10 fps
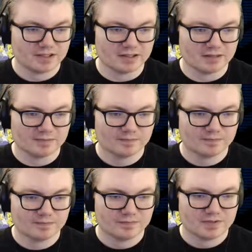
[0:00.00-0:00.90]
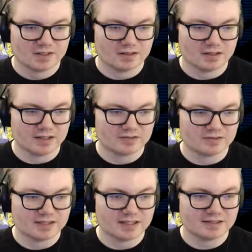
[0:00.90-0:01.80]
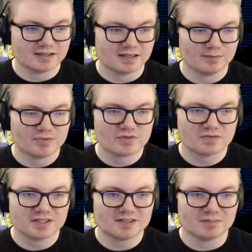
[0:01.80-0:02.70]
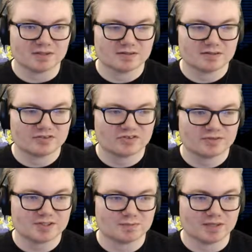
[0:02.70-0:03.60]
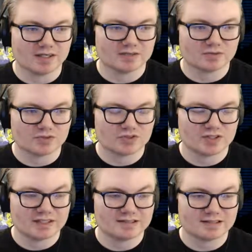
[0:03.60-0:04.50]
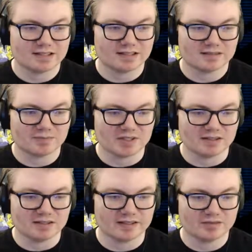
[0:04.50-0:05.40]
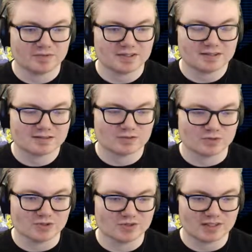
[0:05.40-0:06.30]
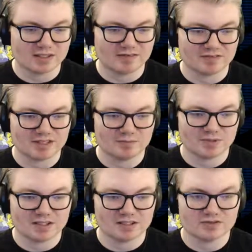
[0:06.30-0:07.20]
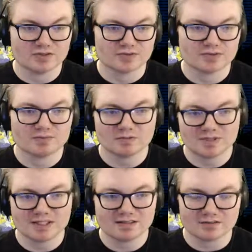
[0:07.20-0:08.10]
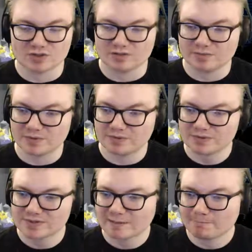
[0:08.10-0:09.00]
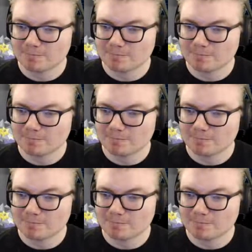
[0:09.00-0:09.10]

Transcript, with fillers: There. Alright, so it takes up three spots three spots, which these can get expanded later, but this is when you start having to get picky and choosy. But we need the jump boost.